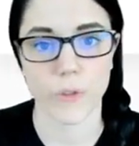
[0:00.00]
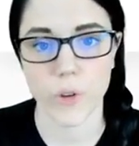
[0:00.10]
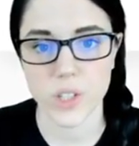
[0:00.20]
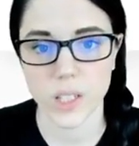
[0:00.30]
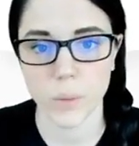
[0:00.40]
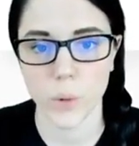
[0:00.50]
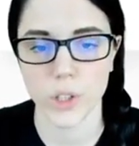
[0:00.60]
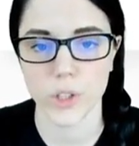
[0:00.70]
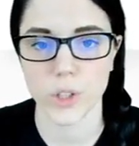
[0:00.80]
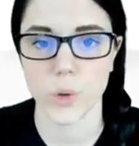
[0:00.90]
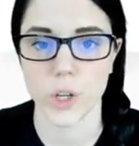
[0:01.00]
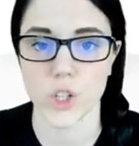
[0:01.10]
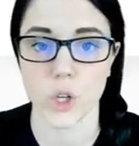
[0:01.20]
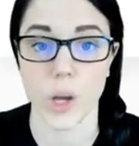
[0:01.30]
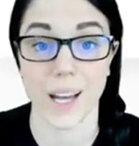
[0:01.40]
So the first thing I'm going to
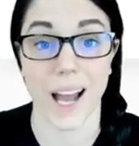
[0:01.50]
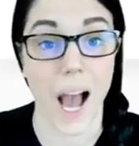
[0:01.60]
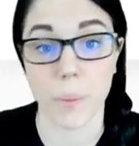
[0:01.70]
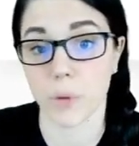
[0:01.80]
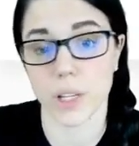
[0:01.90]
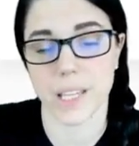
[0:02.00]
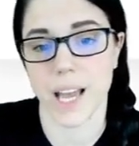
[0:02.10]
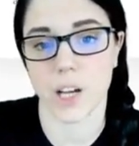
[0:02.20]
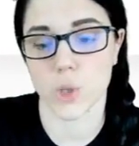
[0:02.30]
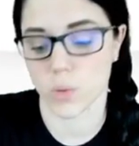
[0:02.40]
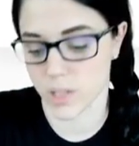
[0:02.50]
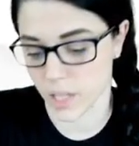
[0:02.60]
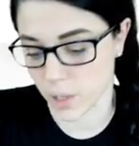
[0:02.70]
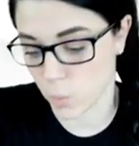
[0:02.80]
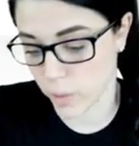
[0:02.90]
do is show you how to operate the
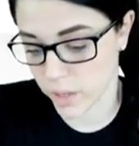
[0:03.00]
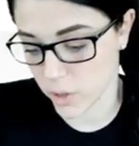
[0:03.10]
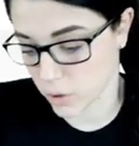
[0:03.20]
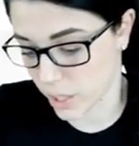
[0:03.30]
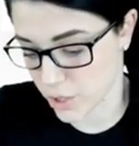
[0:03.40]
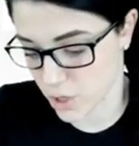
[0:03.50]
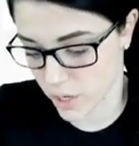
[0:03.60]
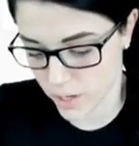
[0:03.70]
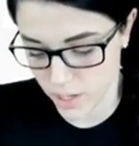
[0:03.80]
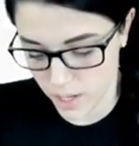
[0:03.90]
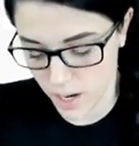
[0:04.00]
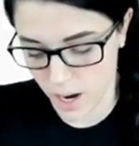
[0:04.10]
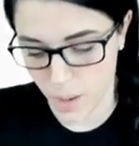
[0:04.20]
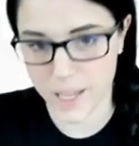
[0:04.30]
actual site with your ledger.